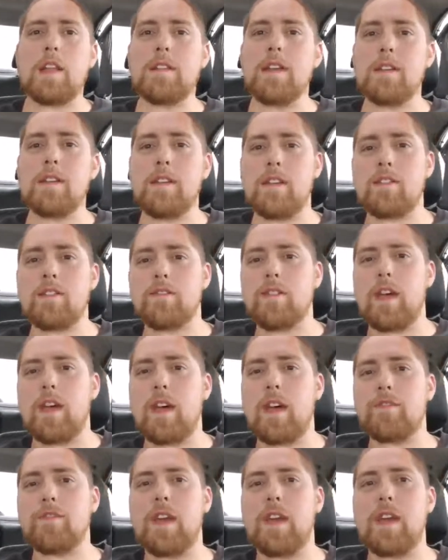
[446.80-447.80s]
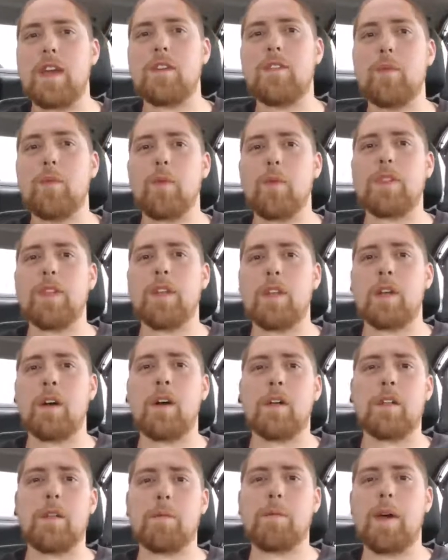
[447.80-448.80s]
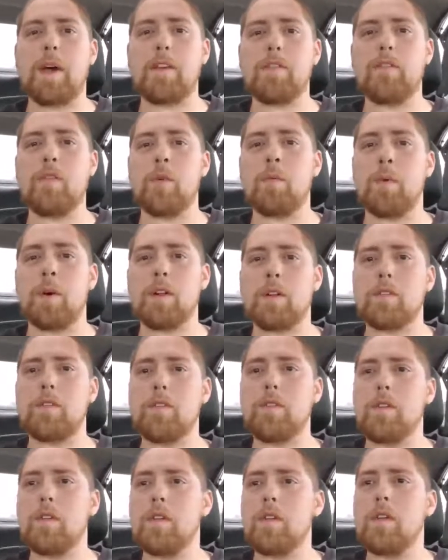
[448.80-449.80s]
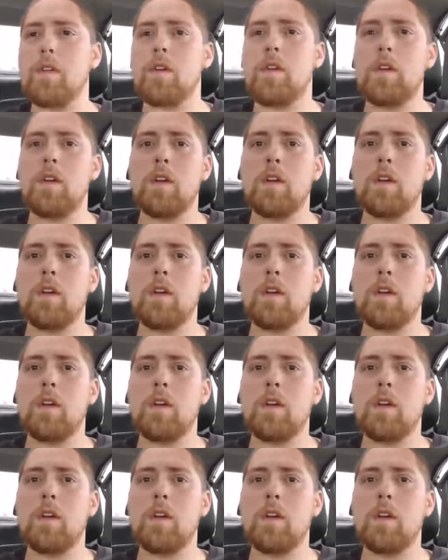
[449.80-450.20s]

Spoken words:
lot of things have changed within the past 2 months.